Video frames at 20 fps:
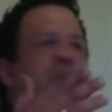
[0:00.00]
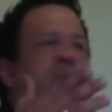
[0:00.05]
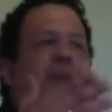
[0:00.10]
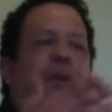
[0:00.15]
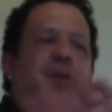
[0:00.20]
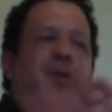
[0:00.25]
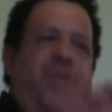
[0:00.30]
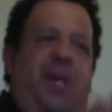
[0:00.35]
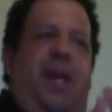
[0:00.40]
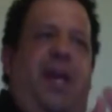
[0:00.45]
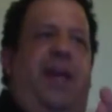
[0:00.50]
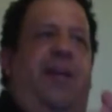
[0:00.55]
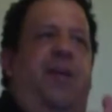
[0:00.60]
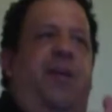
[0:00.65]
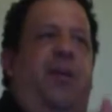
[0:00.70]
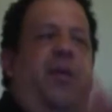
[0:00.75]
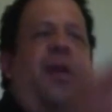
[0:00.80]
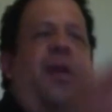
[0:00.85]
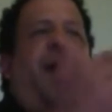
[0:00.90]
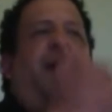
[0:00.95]
say,
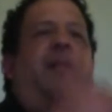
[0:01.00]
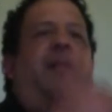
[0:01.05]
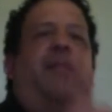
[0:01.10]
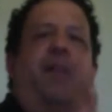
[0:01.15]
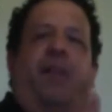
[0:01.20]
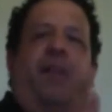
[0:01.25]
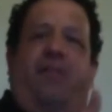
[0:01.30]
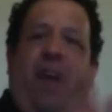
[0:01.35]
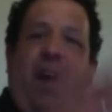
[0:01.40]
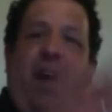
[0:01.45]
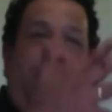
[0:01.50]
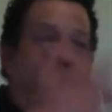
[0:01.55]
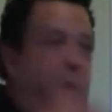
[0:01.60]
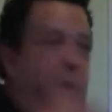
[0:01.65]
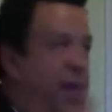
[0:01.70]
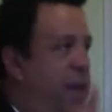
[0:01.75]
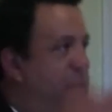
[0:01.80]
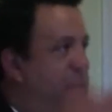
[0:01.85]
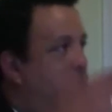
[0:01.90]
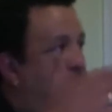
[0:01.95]
okay,
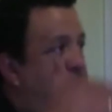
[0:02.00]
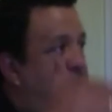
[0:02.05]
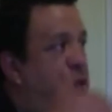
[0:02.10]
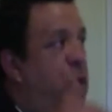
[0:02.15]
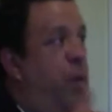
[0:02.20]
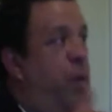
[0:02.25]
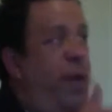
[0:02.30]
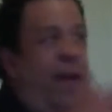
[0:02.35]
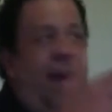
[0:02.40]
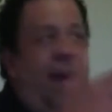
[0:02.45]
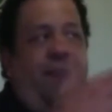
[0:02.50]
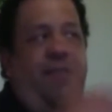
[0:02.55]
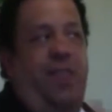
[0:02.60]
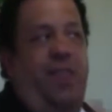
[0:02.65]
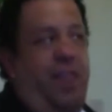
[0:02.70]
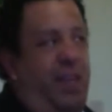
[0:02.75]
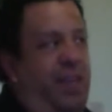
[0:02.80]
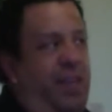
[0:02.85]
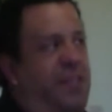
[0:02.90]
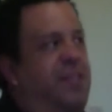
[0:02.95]
if you already have
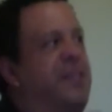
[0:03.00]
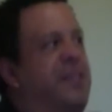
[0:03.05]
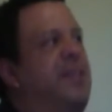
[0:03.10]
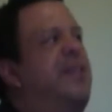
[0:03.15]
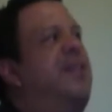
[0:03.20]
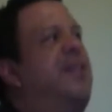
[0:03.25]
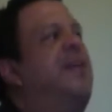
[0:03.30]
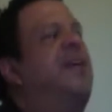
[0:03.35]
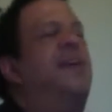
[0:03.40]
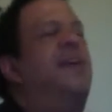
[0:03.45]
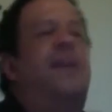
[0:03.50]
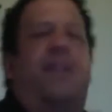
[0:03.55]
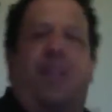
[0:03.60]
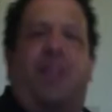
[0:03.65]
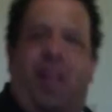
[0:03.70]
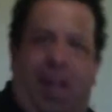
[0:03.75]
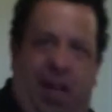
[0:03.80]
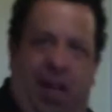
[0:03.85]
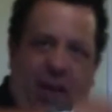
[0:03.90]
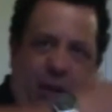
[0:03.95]
this,
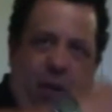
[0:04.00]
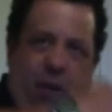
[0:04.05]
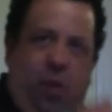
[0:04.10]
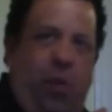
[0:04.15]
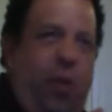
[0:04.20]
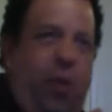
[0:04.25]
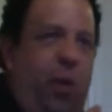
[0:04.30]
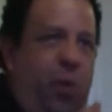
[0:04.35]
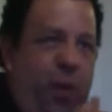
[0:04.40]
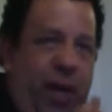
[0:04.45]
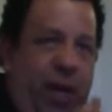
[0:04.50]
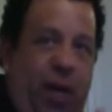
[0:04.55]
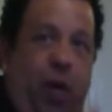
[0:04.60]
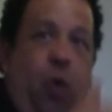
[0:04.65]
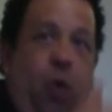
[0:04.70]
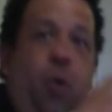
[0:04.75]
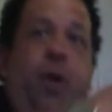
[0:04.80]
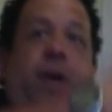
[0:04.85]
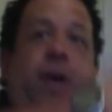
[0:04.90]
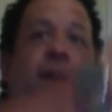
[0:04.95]
then I know we can
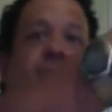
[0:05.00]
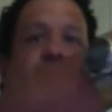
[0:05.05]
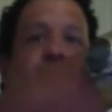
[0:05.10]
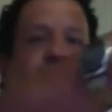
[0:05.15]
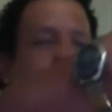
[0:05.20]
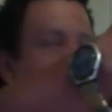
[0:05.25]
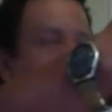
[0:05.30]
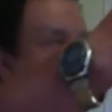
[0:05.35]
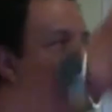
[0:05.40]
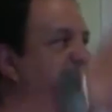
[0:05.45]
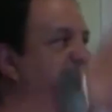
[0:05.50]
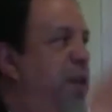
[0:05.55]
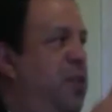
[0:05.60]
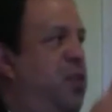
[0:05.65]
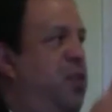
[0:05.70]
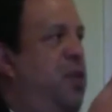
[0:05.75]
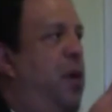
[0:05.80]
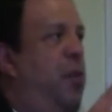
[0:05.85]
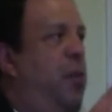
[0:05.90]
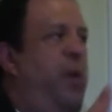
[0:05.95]
go here we can
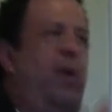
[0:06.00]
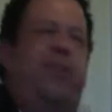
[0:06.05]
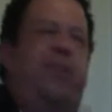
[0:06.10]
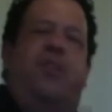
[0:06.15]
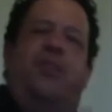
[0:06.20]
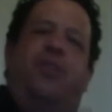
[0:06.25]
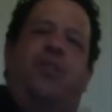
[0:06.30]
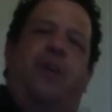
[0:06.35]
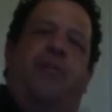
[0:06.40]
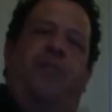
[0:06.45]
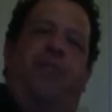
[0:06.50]
start. We don't have to start